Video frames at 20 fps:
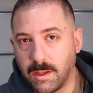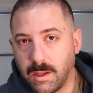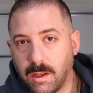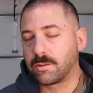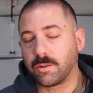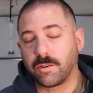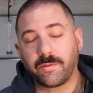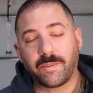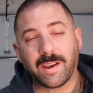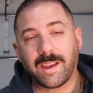
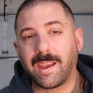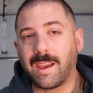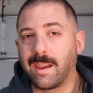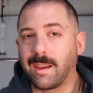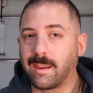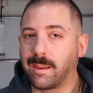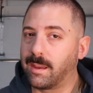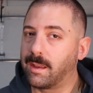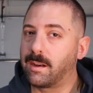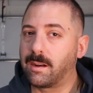So if I
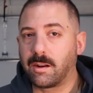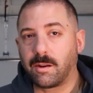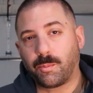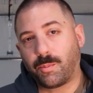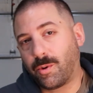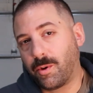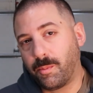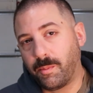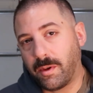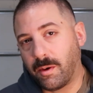can't get an
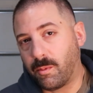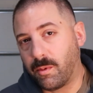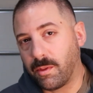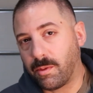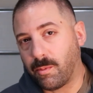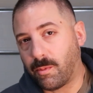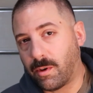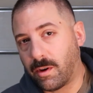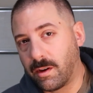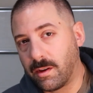appointment
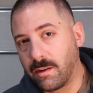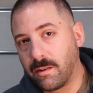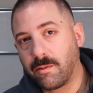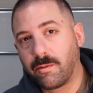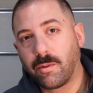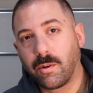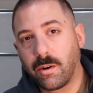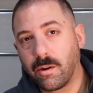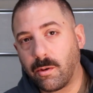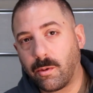with one
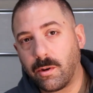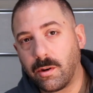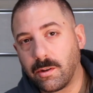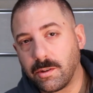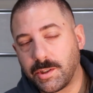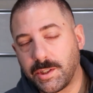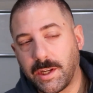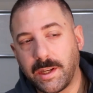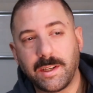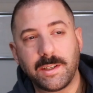for an
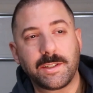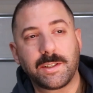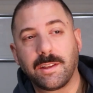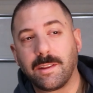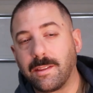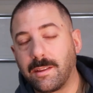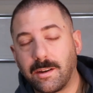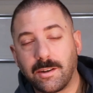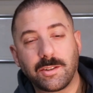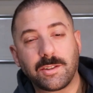oil
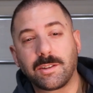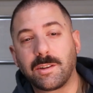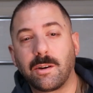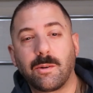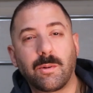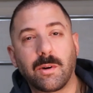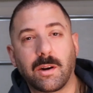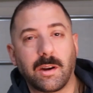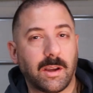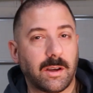change, there's
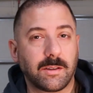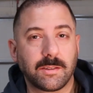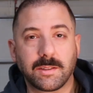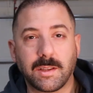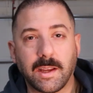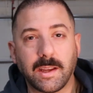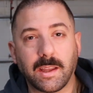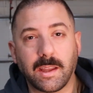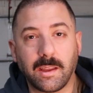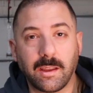nowhere else
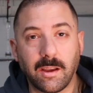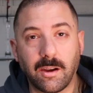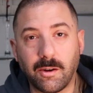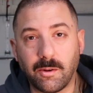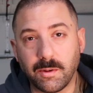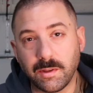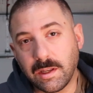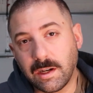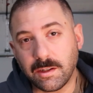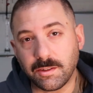I can go
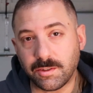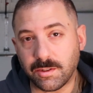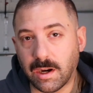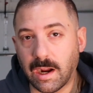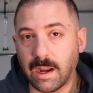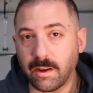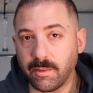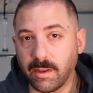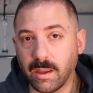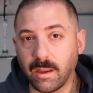without
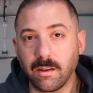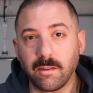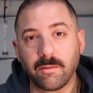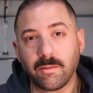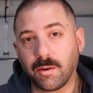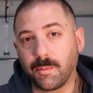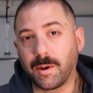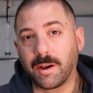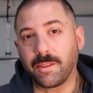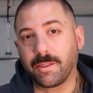driving
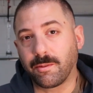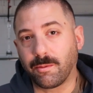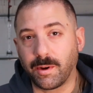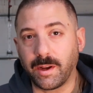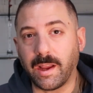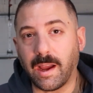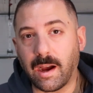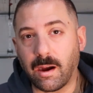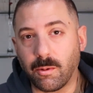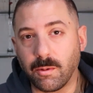for about
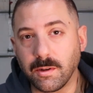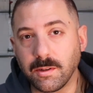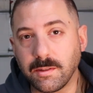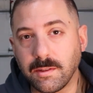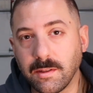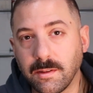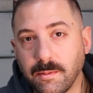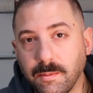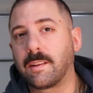3 hours.